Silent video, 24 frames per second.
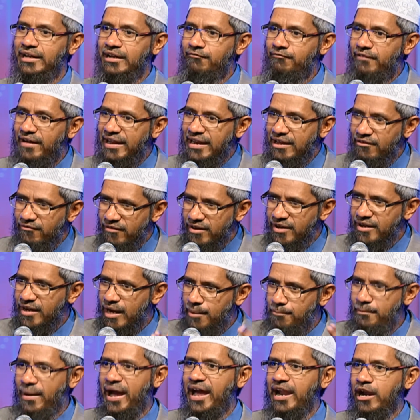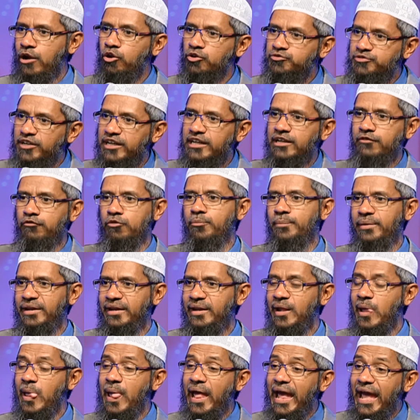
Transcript: Whenever a man looks at a woman,